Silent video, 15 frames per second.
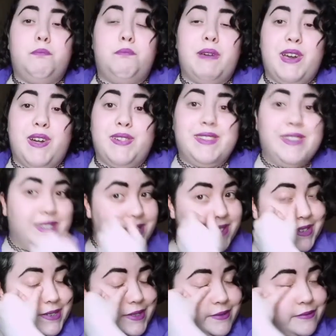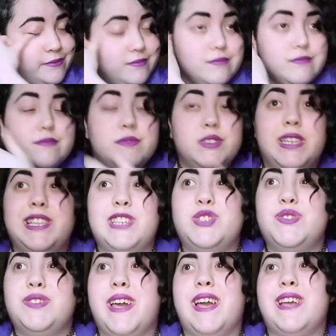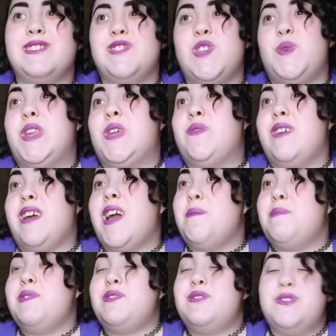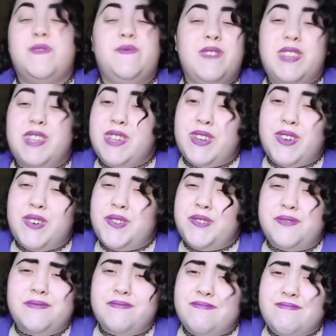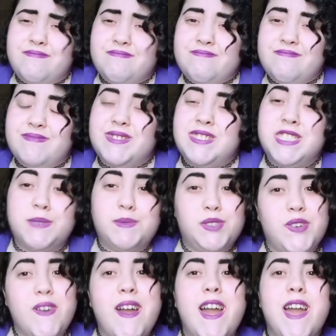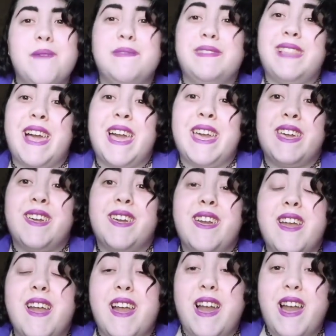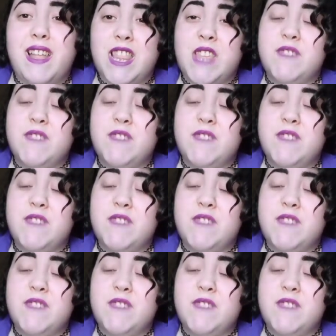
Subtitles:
to let you guys know whenever I upload a new video. Subscribe, like. I love you all, my beautiful people.